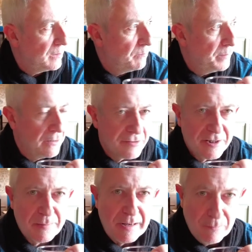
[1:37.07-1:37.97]
because he
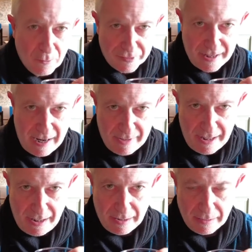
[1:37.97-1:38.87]
spent more time in
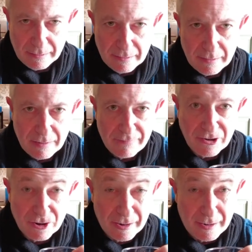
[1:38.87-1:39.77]
here
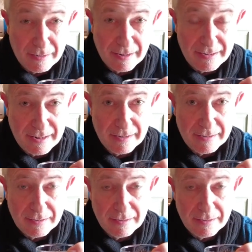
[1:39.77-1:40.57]
eventually than he did